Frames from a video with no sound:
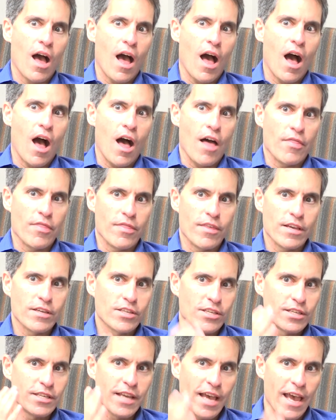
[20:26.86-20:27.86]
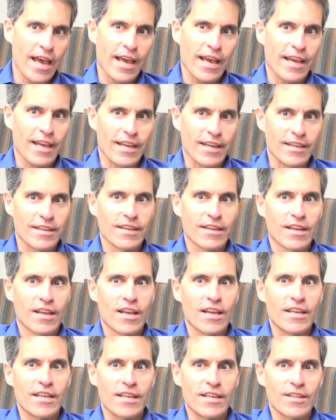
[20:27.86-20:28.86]
on this day,
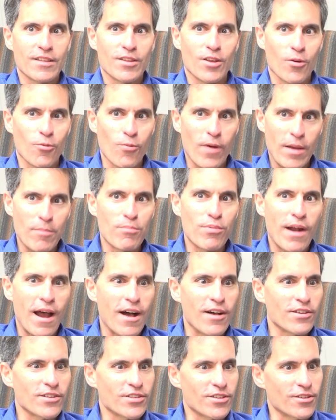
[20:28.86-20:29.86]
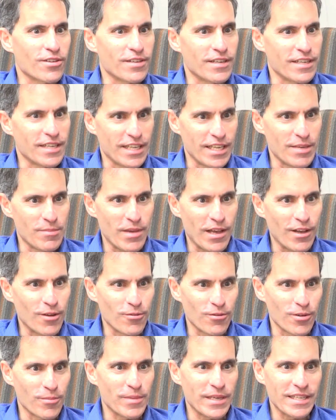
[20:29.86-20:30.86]
the web browser and email
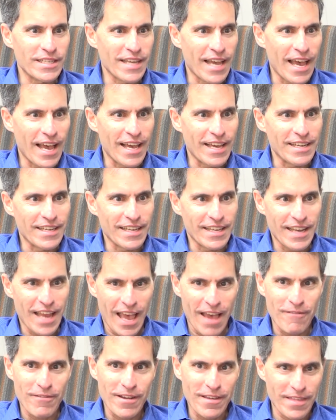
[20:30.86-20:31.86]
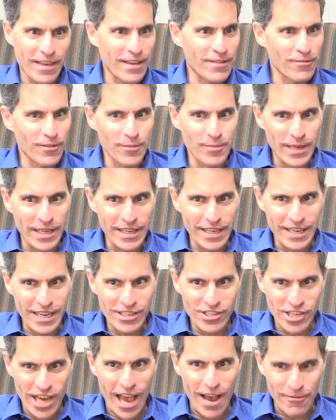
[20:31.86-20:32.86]
will be dead, and everything will be in a
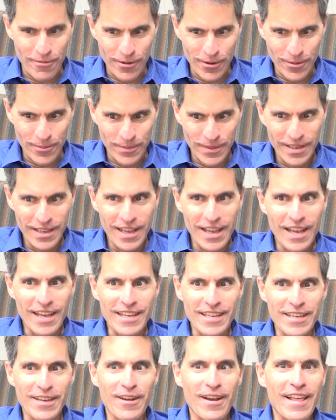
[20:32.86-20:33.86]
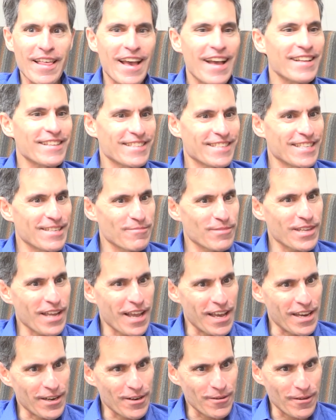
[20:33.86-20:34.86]
chat room? That seems
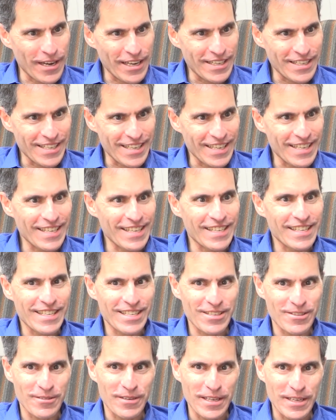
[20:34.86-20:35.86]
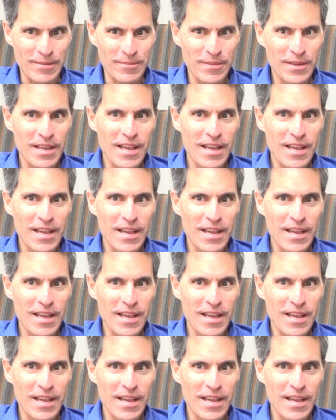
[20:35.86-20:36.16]
kind of crazy and extreme.